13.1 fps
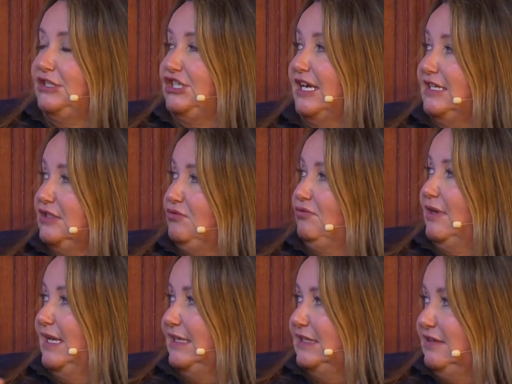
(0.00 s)
chain is
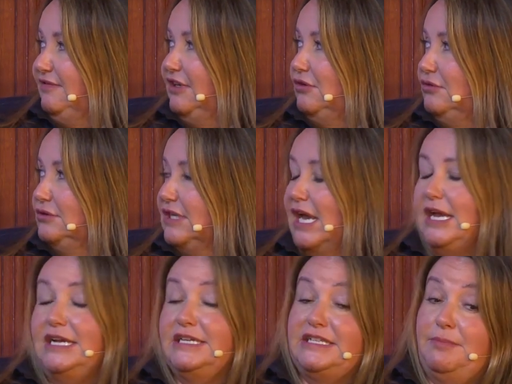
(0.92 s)
really difficult.
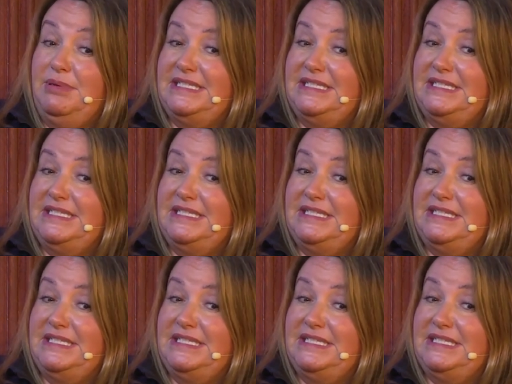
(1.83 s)
So